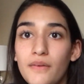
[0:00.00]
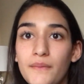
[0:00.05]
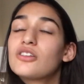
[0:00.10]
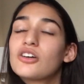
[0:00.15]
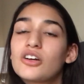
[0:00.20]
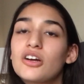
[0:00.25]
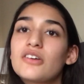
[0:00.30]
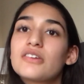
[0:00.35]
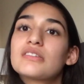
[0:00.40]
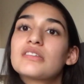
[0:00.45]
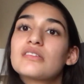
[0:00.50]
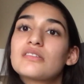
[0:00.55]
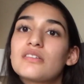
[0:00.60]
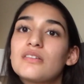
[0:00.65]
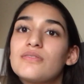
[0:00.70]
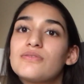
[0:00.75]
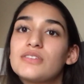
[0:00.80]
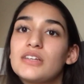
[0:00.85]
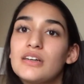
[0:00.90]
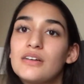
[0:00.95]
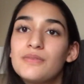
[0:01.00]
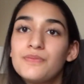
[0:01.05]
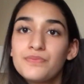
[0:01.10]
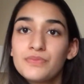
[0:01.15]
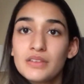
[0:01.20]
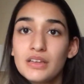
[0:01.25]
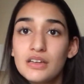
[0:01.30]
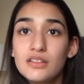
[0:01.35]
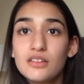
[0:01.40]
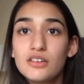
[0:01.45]
The curse is lifted.
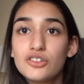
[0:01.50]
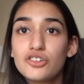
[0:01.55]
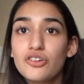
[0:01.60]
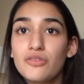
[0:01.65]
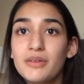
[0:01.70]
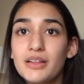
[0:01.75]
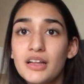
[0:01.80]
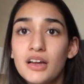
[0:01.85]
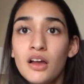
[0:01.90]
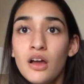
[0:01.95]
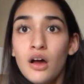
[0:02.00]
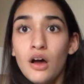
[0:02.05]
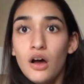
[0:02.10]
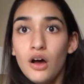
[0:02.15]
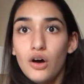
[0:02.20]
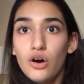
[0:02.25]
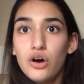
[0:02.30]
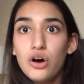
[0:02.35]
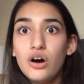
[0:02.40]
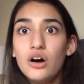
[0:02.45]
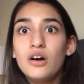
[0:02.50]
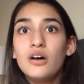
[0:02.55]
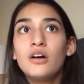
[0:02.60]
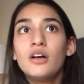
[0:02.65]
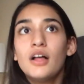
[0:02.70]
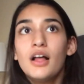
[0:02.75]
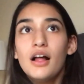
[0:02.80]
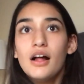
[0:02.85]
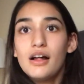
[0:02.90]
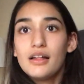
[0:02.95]
And then she'll be like,
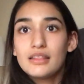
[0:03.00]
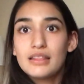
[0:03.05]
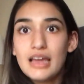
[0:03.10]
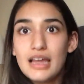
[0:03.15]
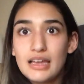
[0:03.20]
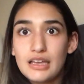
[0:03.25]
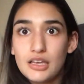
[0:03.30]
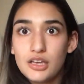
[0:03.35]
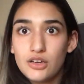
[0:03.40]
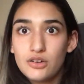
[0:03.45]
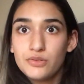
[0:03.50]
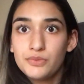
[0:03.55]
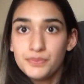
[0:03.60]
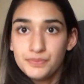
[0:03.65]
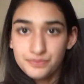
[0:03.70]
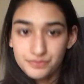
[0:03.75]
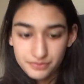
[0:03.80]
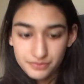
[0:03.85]
thank you.